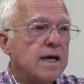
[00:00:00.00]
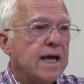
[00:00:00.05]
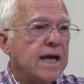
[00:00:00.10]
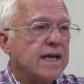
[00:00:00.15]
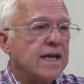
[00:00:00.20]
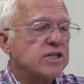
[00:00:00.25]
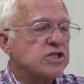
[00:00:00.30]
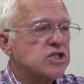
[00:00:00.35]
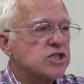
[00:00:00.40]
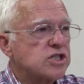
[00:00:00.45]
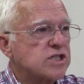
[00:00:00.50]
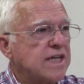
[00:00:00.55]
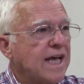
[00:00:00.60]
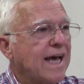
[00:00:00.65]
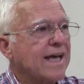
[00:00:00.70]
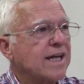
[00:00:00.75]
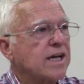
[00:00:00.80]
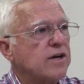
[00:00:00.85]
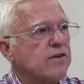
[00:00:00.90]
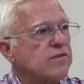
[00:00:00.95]

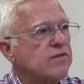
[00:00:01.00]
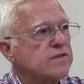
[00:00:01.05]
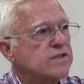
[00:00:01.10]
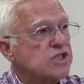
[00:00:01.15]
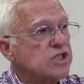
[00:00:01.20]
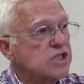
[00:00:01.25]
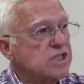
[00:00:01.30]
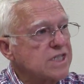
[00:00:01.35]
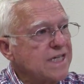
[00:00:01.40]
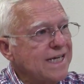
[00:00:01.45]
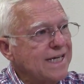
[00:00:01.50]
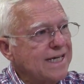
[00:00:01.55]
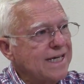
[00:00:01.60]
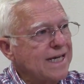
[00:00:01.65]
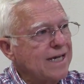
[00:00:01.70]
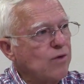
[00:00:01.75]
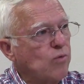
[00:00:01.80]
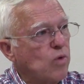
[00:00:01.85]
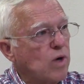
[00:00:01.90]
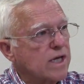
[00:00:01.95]
instead of
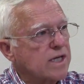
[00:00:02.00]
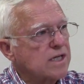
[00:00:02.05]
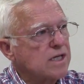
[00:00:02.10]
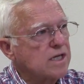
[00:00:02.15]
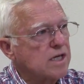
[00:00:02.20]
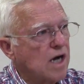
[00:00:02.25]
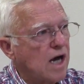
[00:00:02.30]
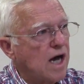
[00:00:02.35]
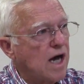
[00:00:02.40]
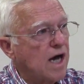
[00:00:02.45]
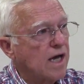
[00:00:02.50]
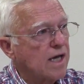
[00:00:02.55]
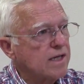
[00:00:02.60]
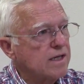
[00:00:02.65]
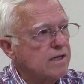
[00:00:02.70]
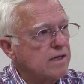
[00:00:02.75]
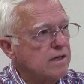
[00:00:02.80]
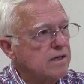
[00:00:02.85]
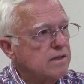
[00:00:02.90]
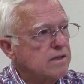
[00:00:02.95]
seeking what
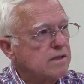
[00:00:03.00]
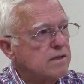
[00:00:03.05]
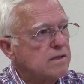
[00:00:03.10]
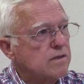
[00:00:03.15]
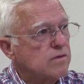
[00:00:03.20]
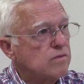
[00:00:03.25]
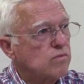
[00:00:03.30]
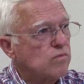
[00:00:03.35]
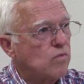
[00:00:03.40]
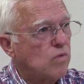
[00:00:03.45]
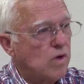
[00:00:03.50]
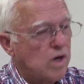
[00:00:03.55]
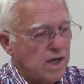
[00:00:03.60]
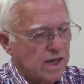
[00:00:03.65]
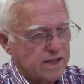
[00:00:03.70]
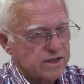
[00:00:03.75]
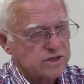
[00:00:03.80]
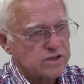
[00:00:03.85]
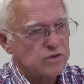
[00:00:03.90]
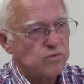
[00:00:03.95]
God
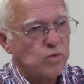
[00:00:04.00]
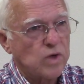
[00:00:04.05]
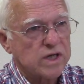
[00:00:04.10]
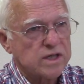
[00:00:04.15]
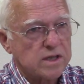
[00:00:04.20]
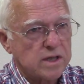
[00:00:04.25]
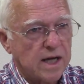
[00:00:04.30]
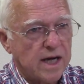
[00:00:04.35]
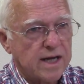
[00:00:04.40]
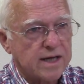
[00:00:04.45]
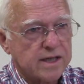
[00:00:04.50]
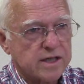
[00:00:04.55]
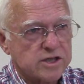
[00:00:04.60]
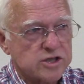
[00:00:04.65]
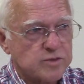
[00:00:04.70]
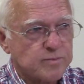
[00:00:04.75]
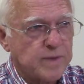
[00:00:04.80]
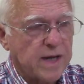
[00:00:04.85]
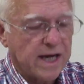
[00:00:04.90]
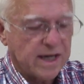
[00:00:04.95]
wants and what God
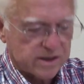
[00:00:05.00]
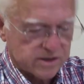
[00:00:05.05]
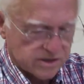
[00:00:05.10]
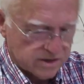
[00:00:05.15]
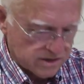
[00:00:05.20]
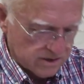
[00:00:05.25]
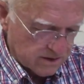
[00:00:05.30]
expects.